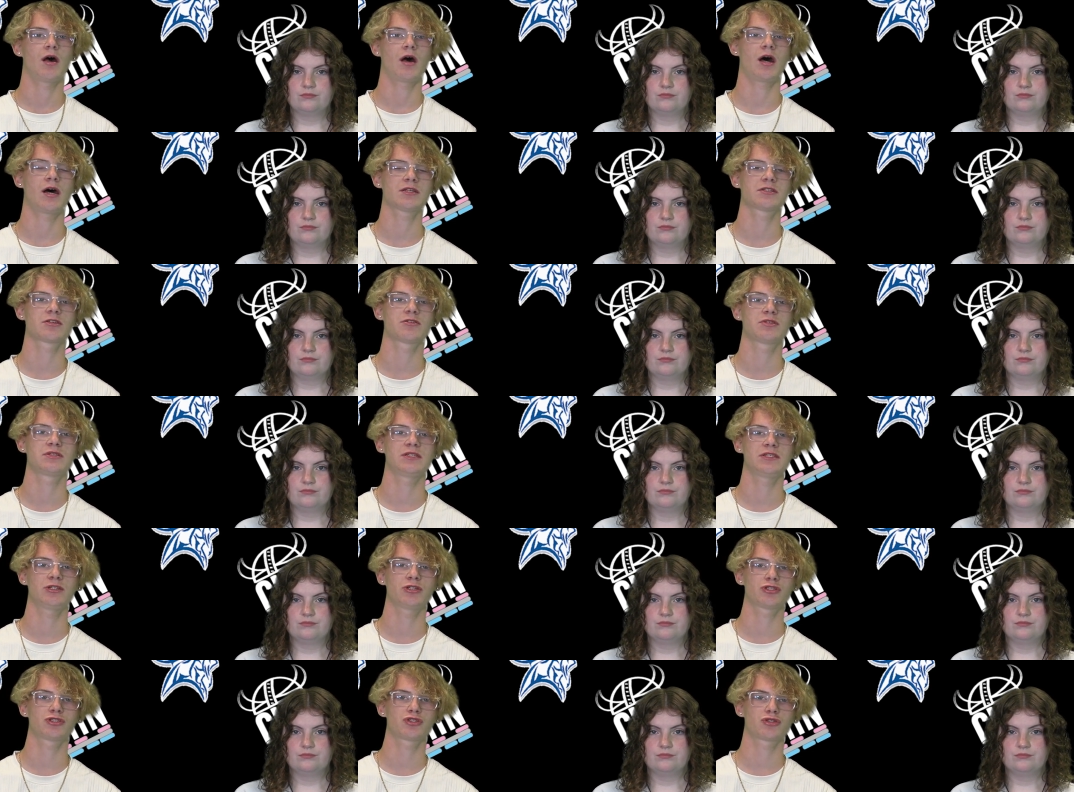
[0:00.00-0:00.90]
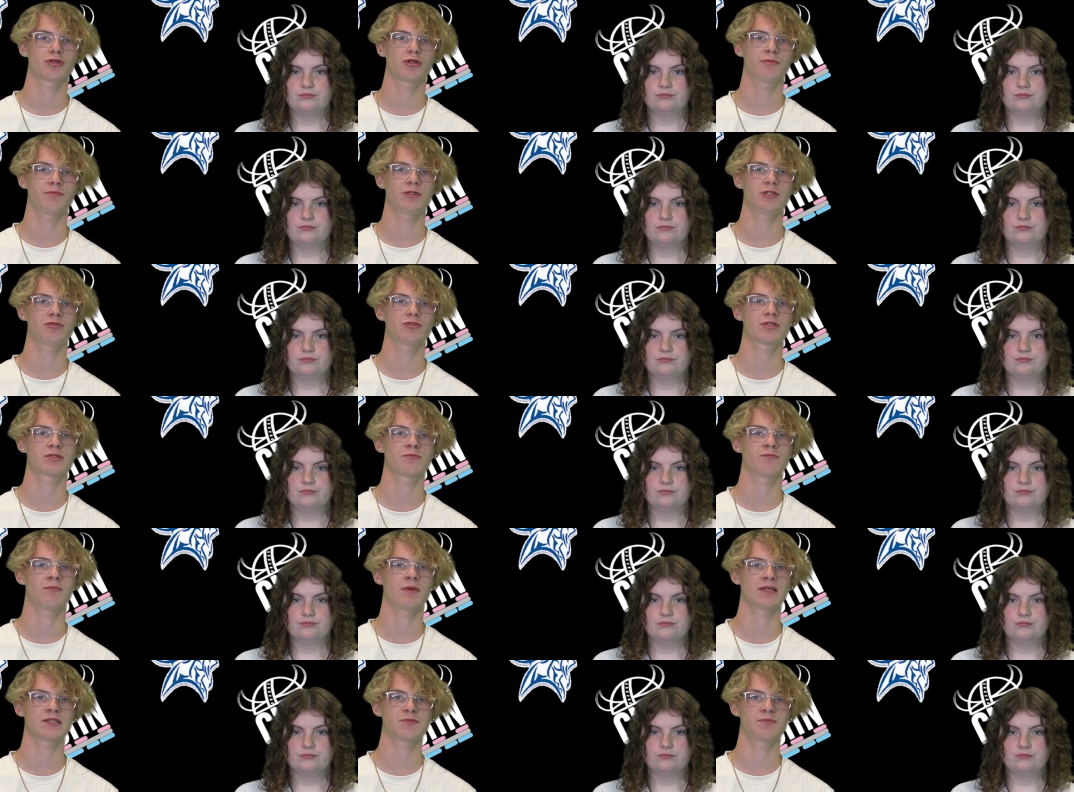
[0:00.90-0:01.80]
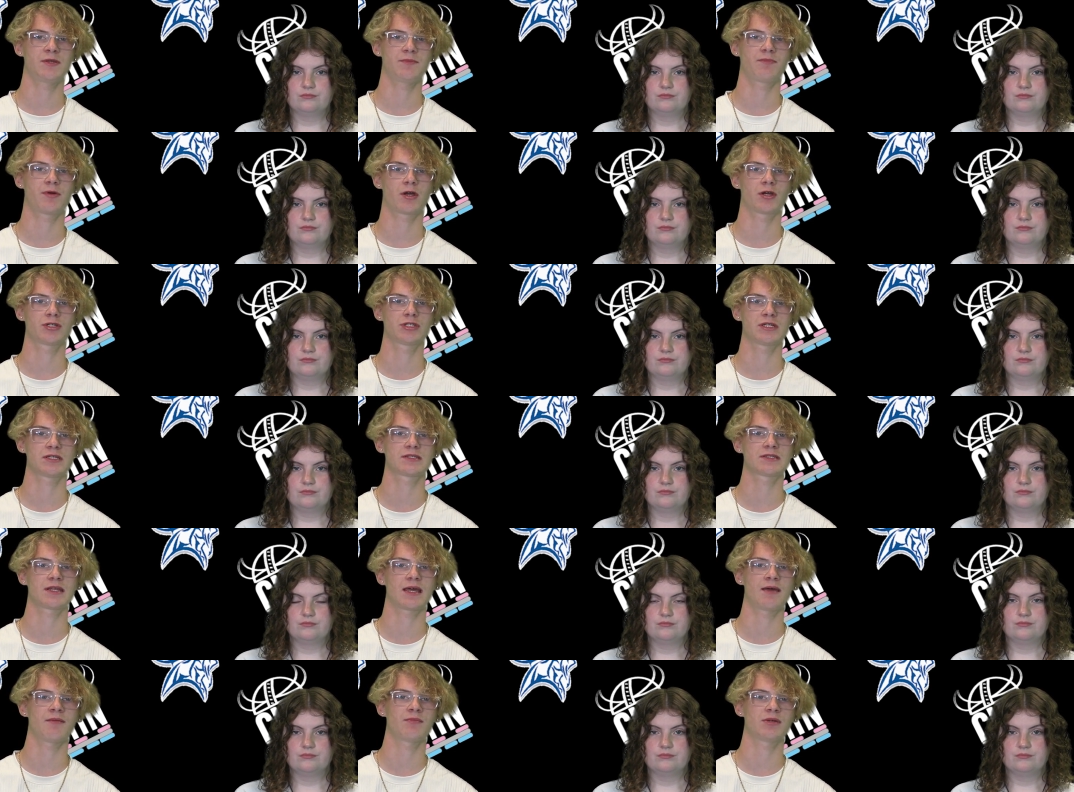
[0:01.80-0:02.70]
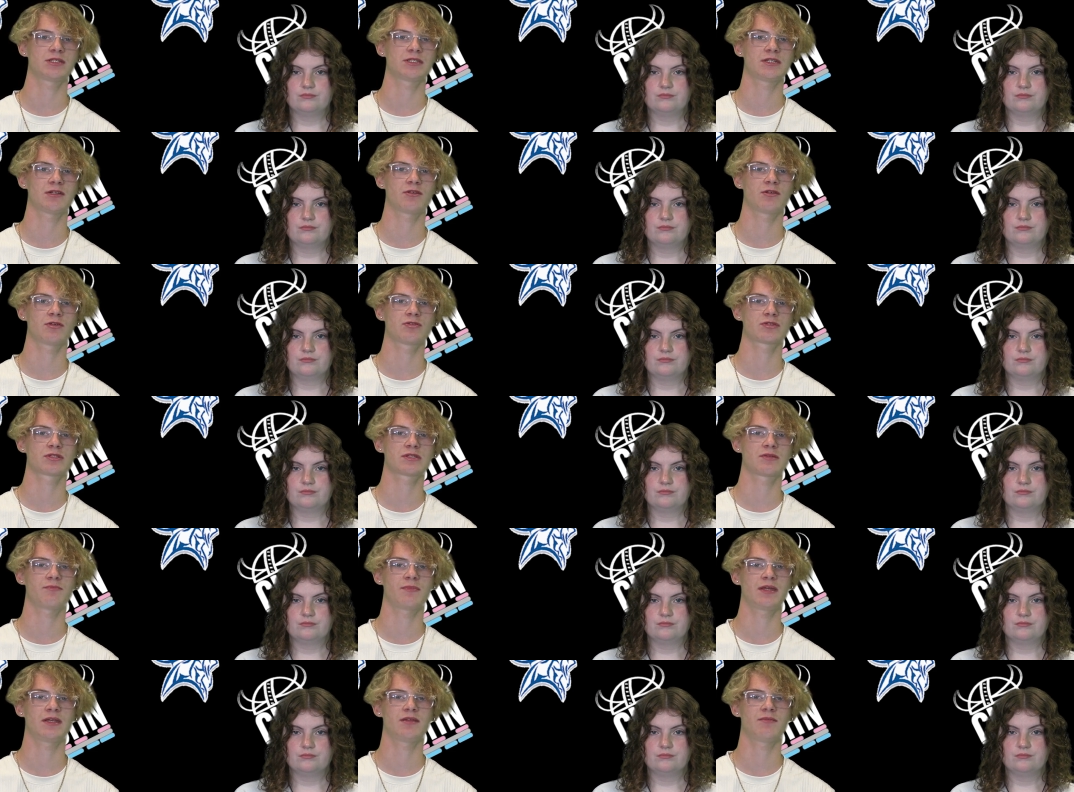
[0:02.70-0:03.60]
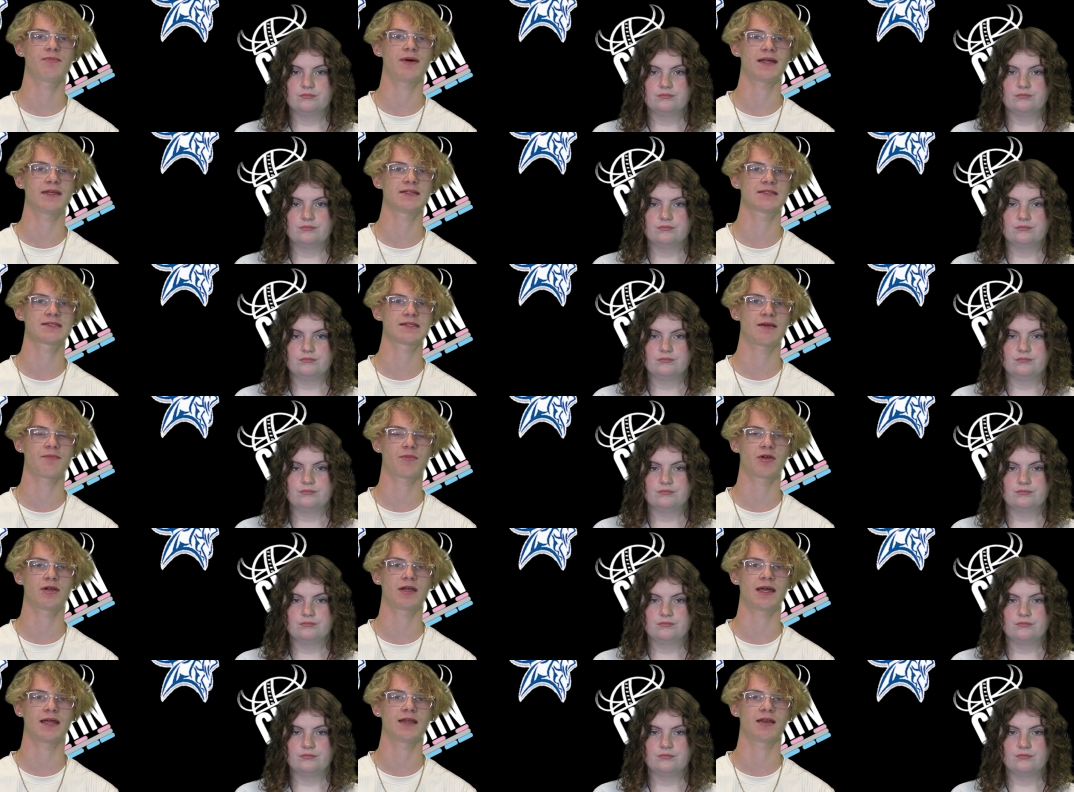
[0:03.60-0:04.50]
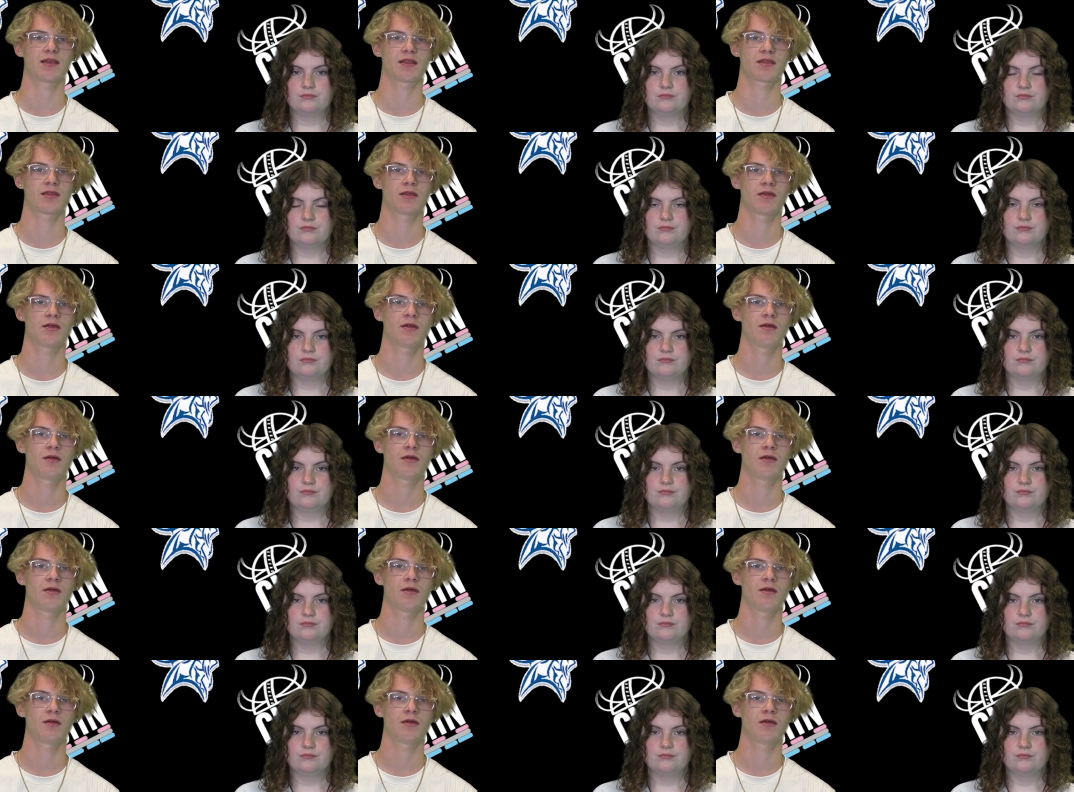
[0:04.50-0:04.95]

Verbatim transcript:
Speaker 1: Also, senior tributes must be purchased and materials submitted by December 9th.